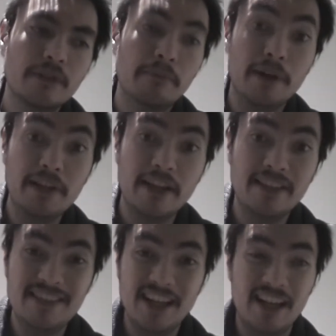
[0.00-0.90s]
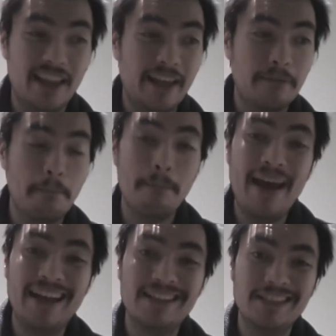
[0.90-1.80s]
But yeah, these are like
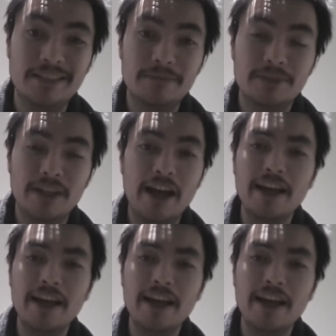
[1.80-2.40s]
bad teams.